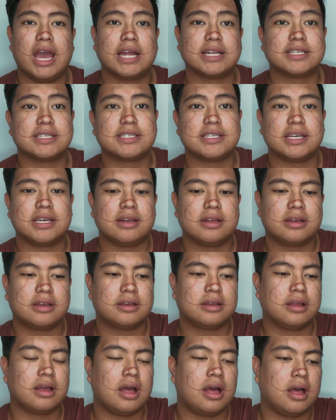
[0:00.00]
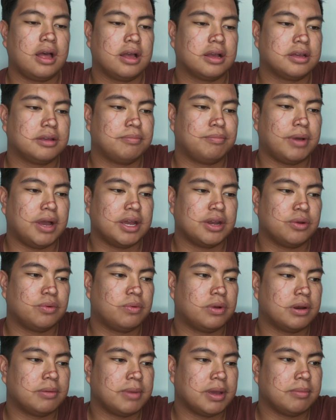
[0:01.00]
had to say goodbye to
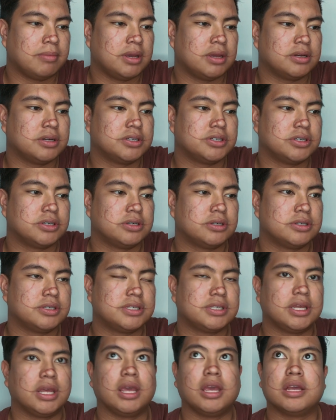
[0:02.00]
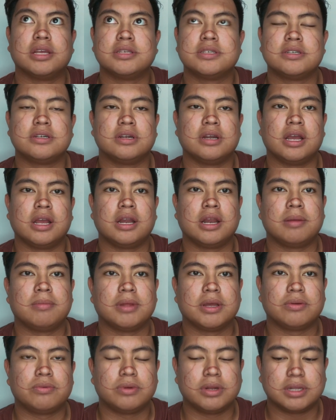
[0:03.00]
one of my managers yesterday, and I'm
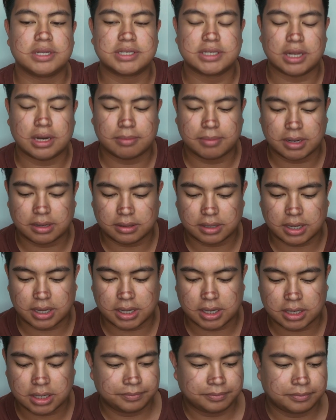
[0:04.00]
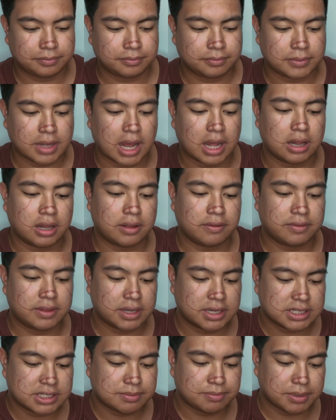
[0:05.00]
like really sad about that. I love the
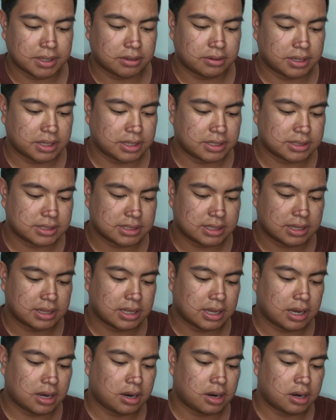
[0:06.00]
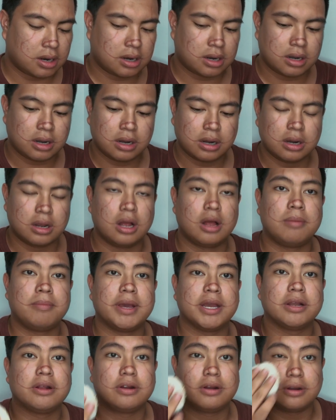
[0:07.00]
experience there. All
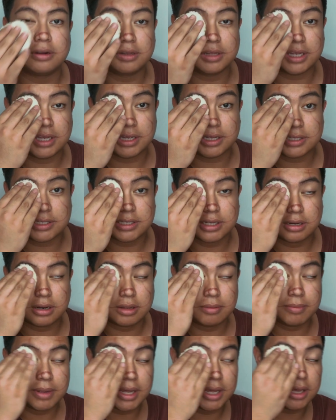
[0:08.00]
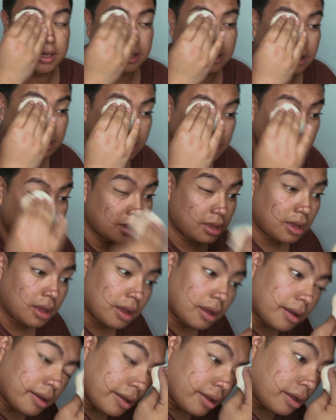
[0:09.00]
my girlies and all
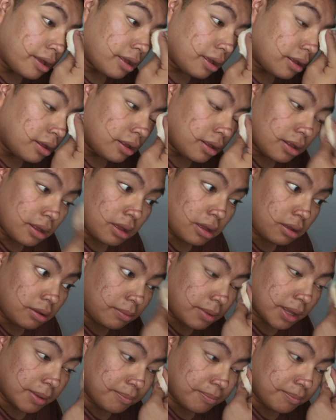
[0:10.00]
my